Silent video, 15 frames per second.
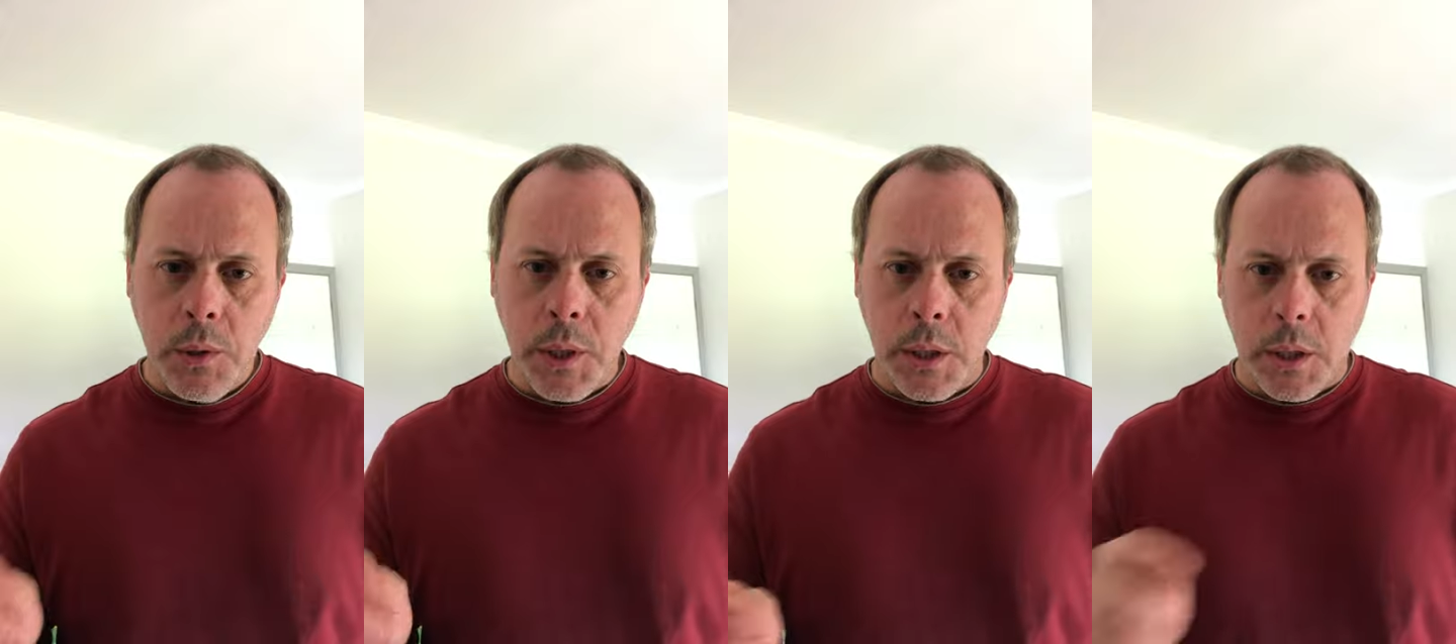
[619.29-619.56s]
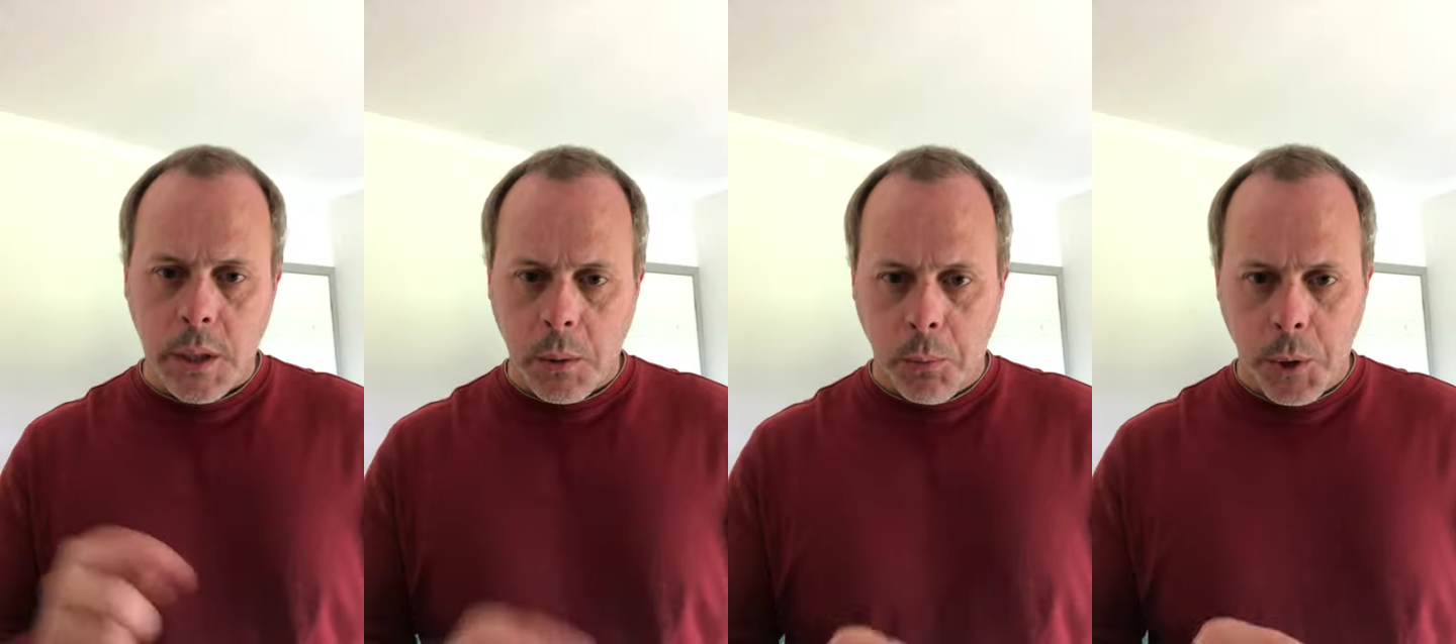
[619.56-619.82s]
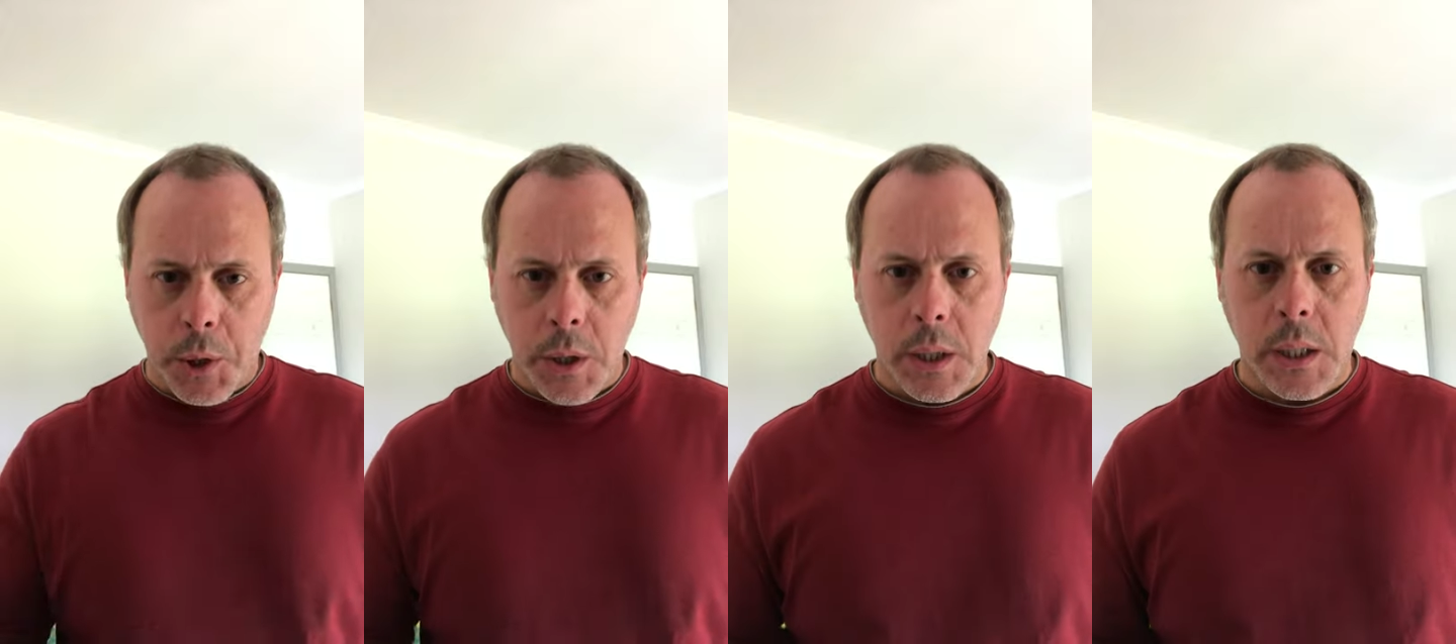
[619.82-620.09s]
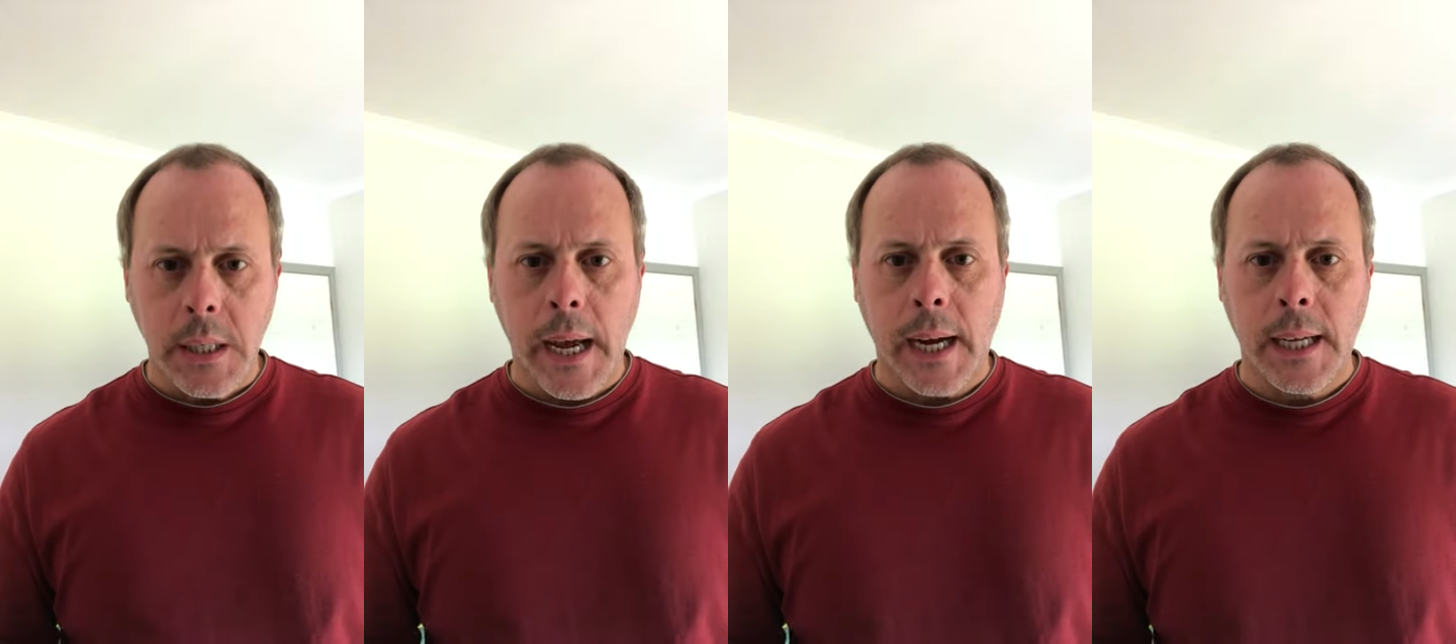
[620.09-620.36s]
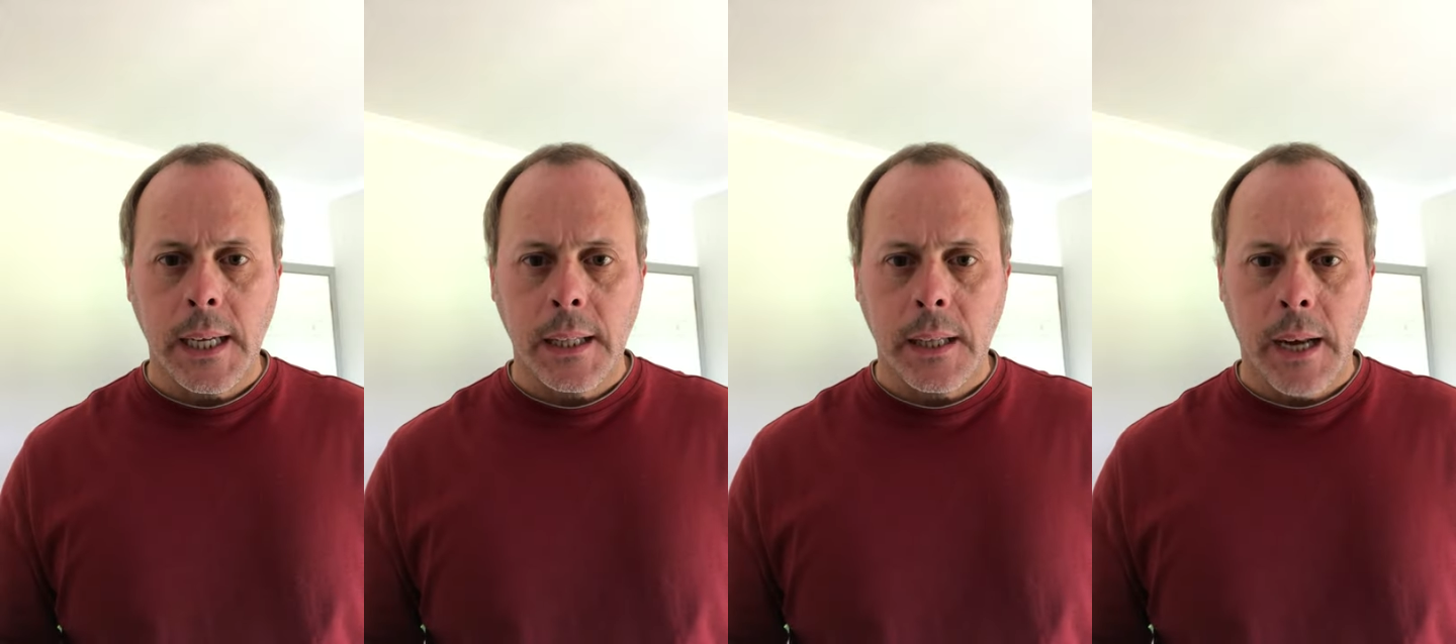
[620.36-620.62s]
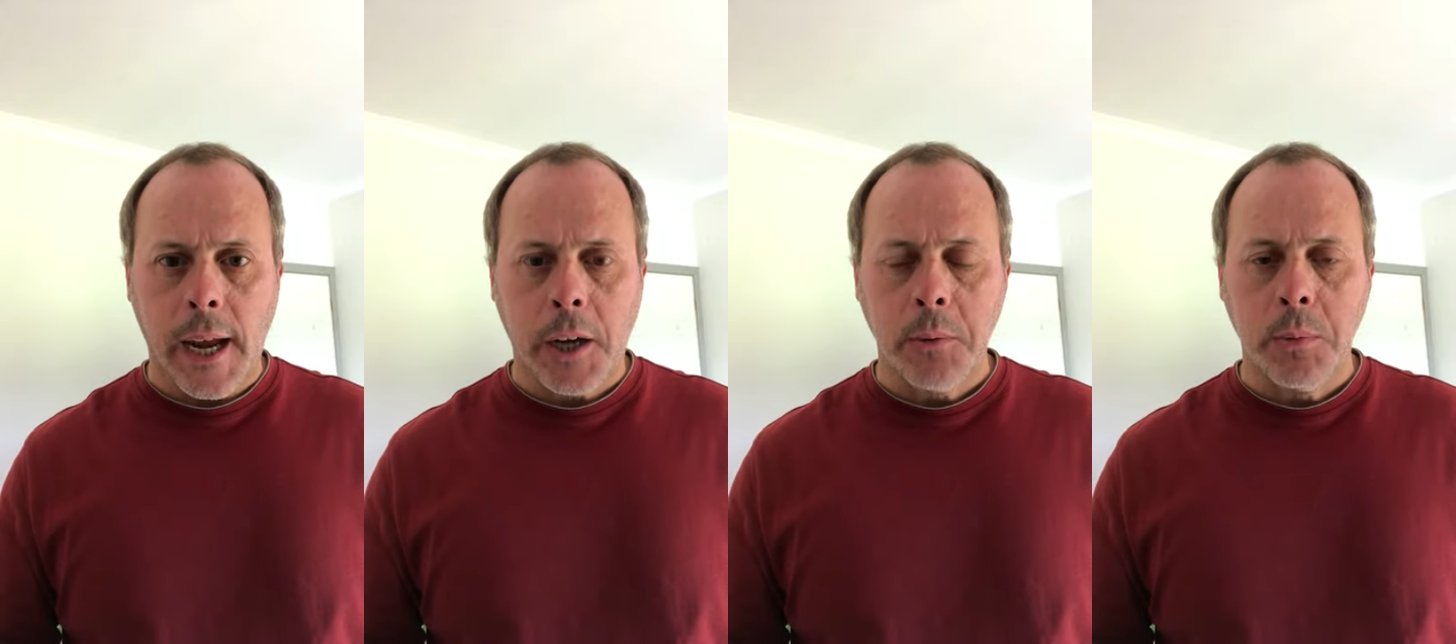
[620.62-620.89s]
system which is attacking the
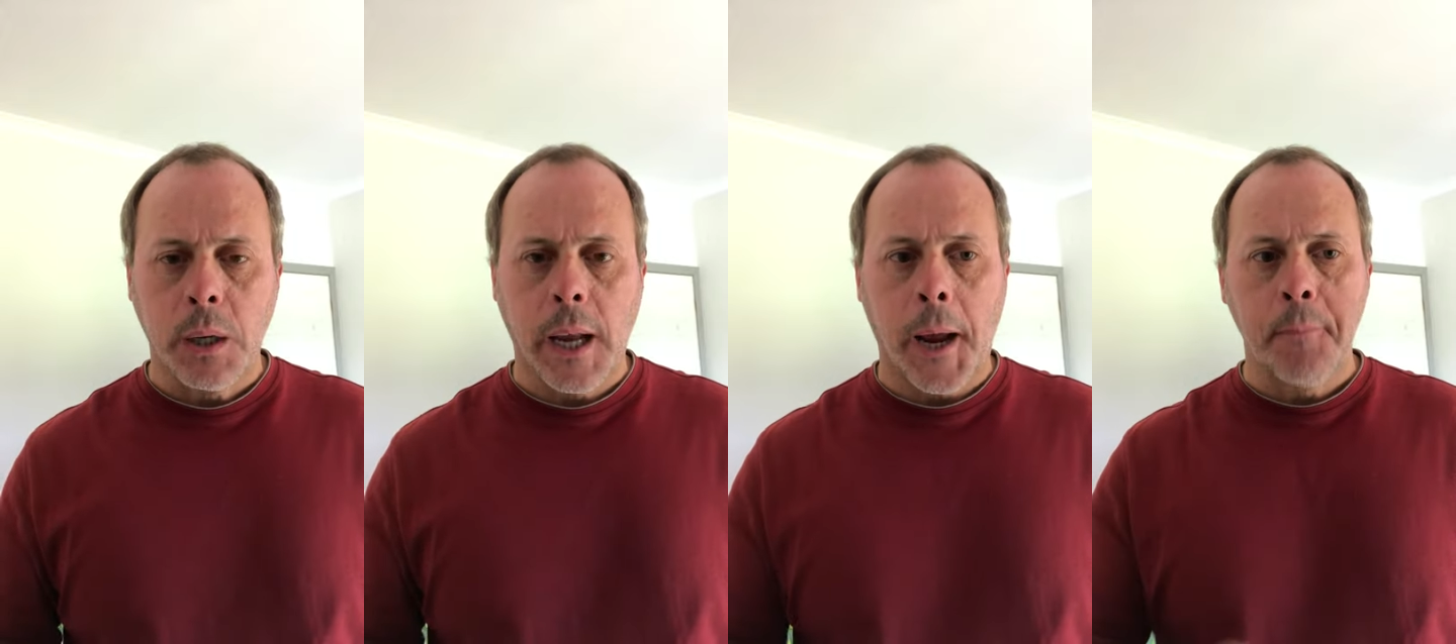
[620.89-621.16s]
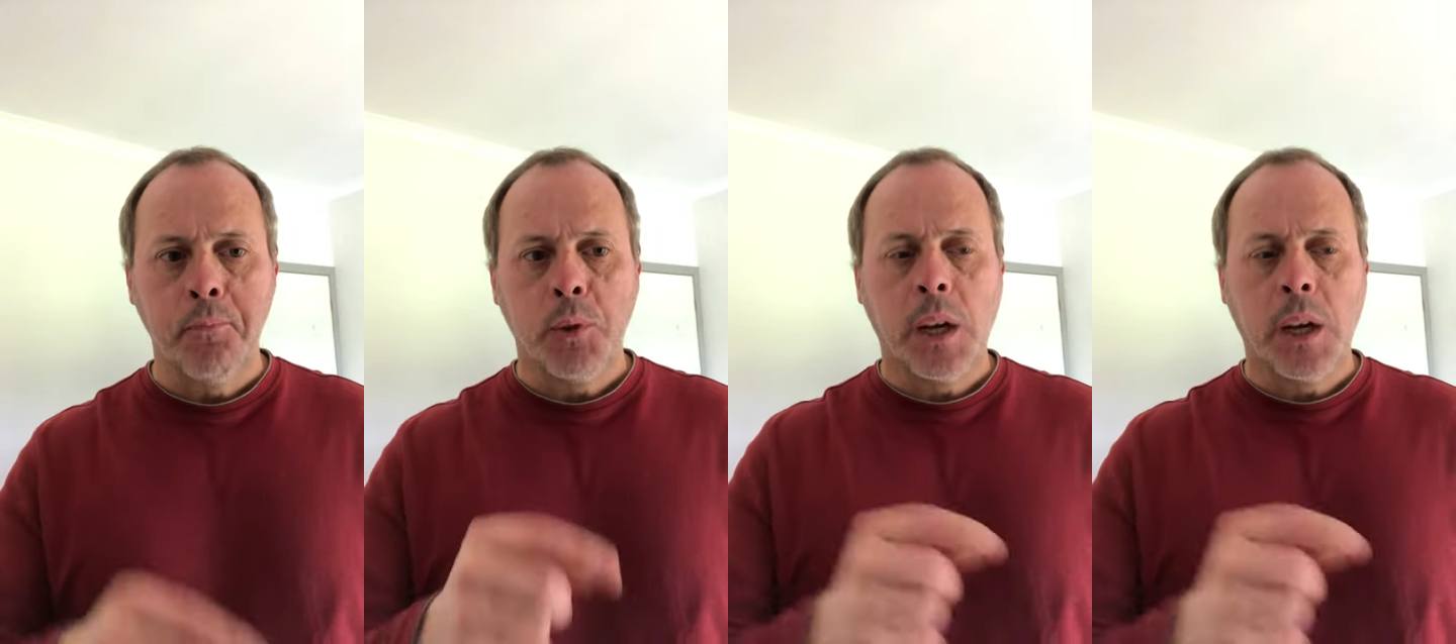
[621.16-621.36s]
lacrimal gland,